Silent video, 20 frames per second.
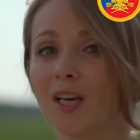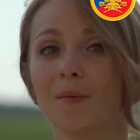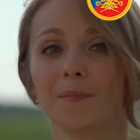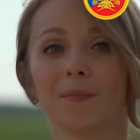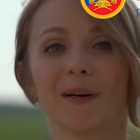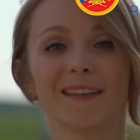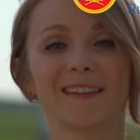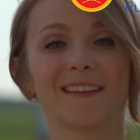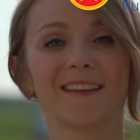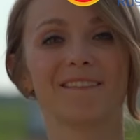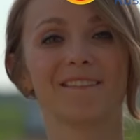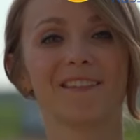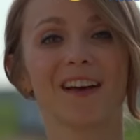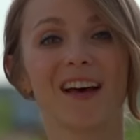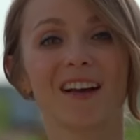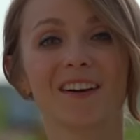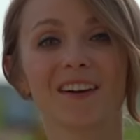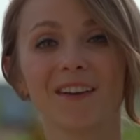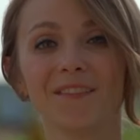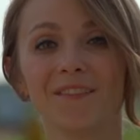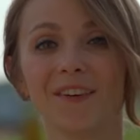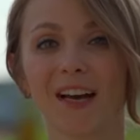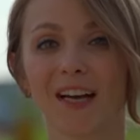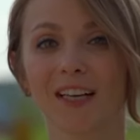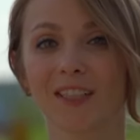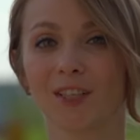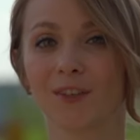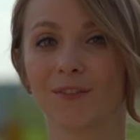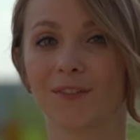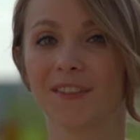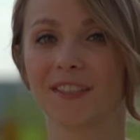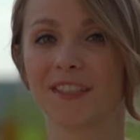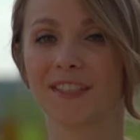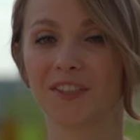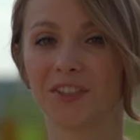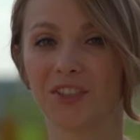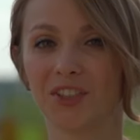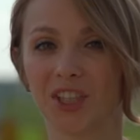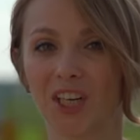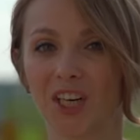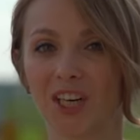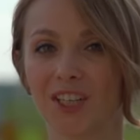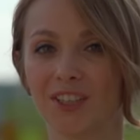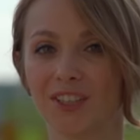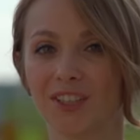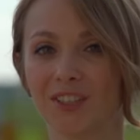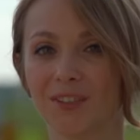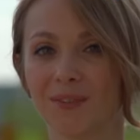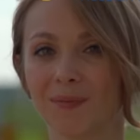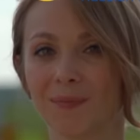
but the very fact of a discharge.